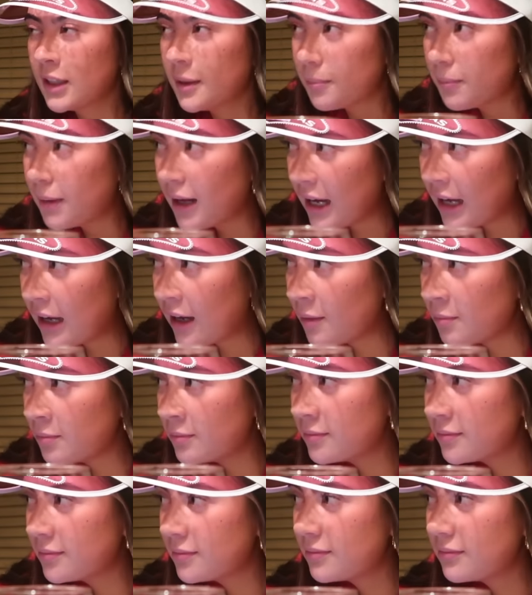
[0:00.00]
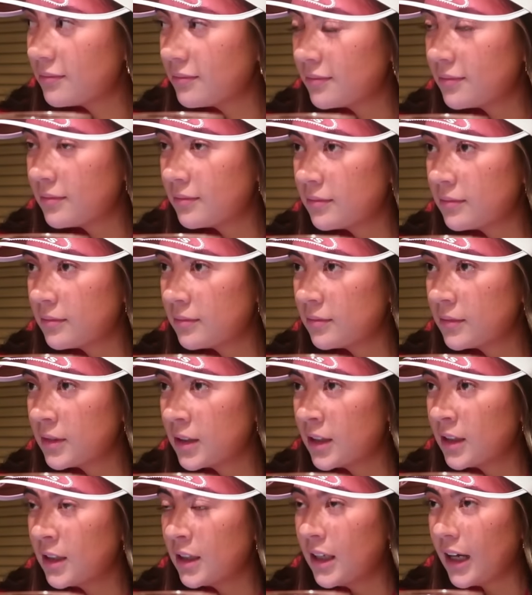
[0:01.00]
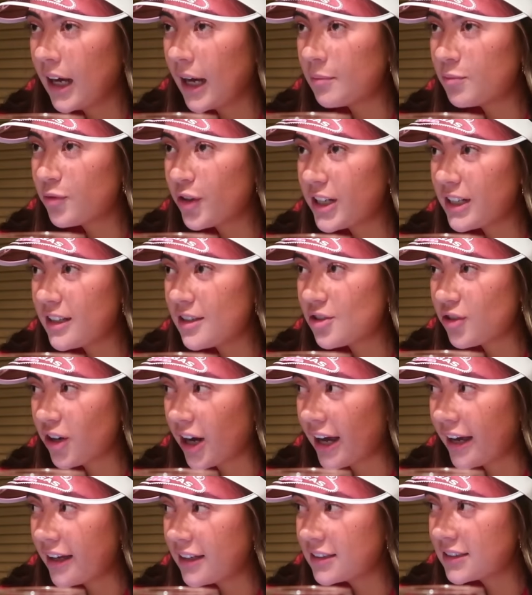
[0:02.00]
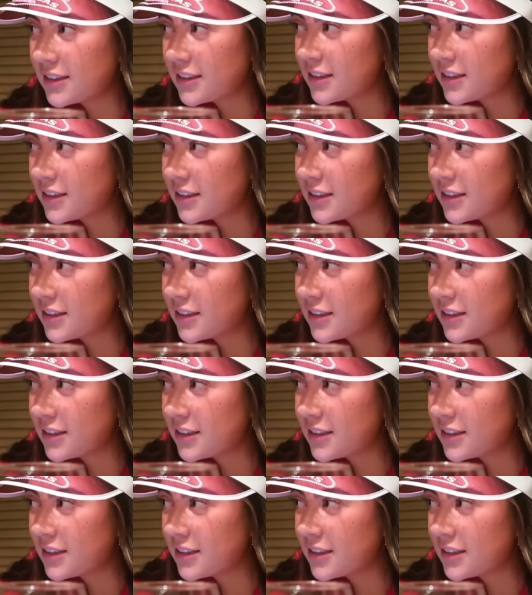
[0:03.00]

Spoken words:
Mom. I'm really stressed.